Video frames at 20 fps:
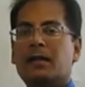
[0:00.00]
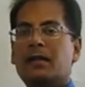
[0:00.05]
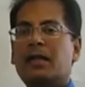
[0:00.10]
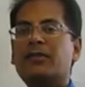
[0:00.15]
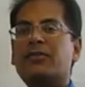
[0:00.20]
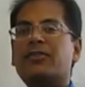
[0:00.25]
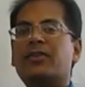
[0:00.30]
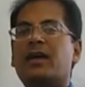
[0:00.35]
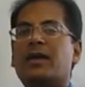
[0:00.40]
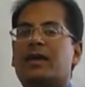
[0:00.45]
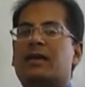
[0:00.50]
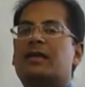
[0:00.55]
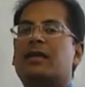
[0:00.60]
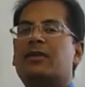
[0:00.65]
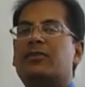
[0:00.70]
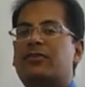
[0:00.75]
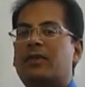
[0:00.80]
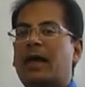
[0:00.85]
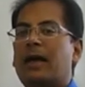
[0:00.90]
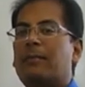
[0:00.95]
Let's take an
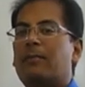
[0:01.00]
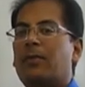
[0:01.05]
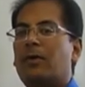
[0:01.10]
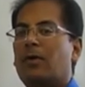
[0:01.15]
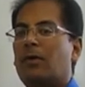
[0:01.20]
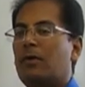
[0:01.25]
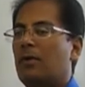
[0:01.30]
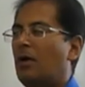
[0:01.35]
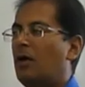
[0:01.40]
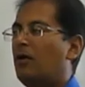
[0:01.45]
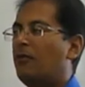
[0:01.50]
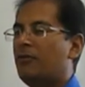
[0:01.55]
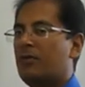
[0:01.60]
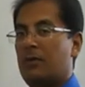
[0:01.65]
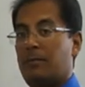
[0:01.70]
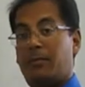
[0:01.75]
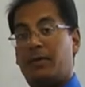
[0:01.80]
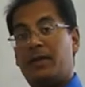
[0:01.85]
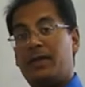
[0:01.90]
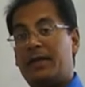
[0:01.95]
example of
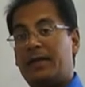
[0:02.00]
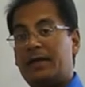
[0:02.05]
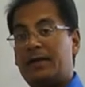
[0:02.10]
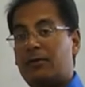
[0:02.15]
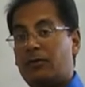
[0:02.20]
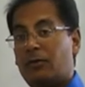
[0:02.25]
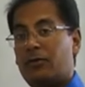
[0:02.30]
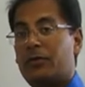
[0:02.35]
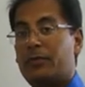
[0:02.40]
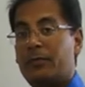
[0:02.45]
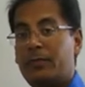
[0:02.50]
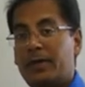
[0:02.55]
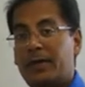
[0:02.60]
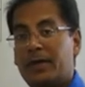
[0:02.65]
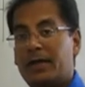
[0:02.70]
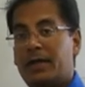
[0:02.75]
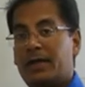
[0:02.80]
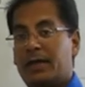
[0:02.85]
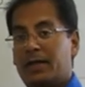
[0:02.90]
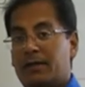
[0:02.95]
completing an ordered
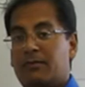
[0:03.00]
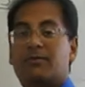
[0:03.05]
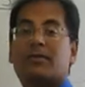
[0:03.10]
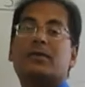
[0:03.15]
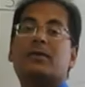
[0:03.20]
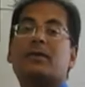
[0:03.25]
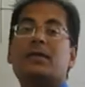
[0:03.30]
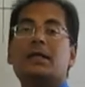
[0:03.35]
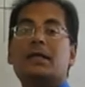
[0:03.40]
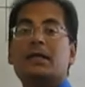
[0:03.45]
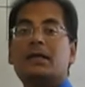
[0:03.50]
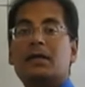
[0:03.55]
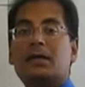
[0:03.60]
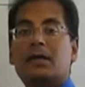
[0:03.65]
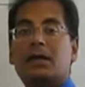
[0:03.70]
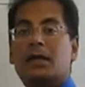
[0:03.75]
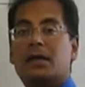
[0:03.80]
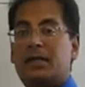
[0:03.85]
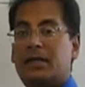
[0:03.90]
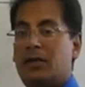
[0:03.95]
pair given
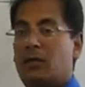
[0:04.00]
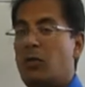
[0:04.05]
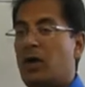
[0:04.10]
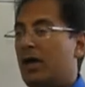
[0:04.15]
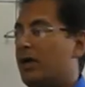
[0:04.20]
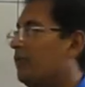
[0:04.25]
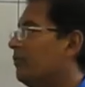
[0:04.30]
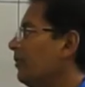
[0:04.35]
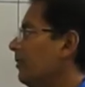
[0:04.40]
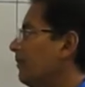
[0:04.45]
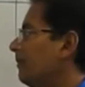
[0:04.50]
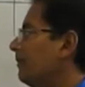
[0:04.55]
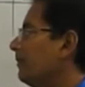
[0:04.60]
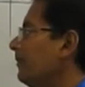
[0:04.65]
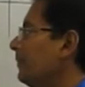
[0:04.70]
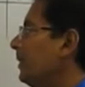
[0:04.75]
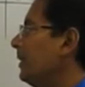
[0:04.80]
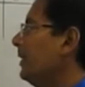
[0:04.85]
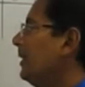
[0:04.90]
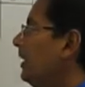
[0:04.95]
an equation.
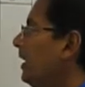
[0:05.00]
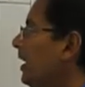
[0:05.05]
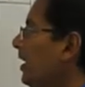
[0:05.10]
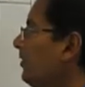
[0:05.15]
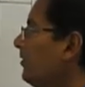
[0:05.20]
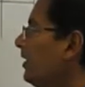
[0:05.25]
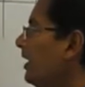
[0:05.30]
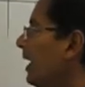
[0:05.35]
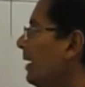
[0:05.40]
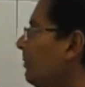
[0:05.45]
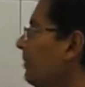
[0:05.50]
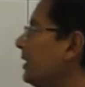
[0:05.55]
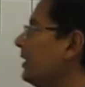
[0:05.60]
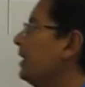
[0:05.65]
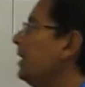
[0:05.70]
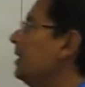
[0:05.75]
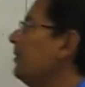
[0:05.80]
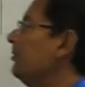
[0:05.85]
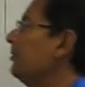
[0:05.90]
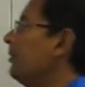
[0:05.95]
Here's an
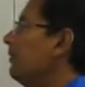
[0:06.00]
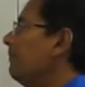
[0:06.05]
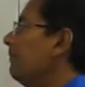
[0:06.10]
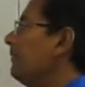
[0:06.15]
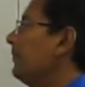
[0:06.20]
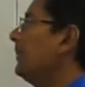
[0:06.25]
application.